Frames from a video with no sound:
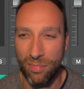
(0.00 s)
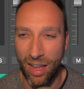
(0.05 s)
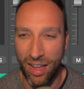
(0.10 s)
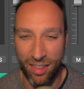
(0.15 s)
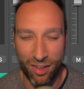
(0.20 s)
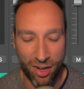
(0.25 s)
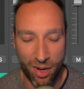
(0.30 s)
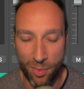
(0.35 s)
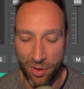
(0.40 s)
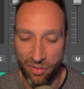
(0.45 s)
like
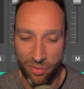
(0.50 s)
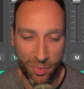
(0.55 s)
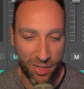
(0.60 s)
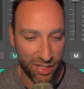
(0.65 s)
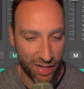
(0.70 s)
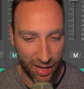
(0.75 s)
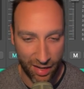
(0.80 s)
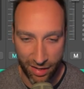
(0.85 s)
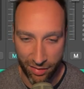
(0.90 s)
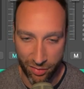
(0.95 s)
they're coming from a
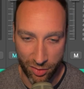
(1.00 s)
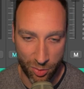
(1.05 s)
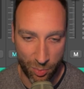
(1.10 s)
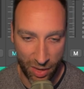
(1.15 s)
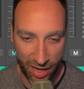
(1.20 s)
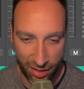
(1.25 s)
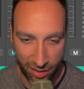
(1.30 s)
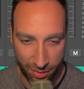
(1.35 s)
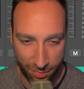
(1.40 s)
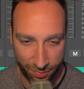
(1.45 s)
slightly different
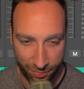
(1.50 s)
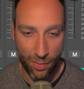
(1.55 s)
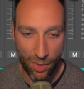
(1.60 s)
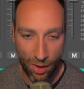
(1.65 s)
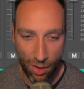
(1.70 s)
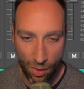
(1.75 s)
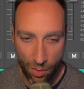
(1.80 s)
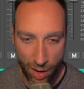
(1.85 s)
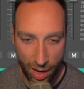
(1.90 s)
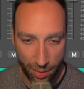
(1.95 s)
space.
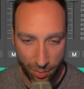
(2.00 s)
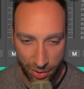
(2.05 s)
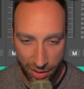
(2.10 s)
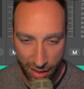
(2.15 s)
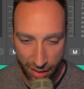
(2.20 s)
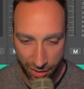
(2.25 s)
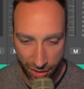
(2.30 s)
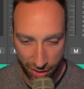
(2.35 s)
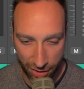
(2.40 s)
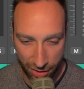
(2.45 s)
Okay, so
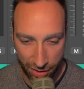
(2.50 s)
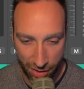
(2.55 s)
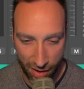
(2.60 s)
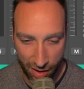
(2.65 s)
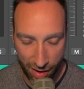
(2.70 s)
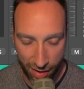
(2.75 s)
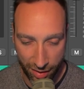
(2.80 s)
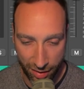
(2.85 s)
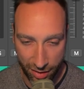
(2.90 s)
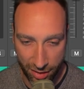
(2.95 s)
let's just
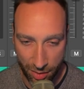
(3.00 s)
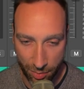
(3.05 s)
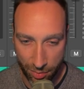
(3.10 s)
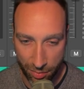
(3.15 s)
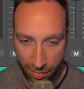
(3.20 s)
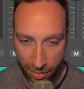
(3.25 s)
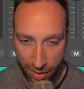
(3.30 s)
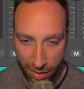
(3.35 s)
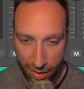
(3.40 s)
start adding some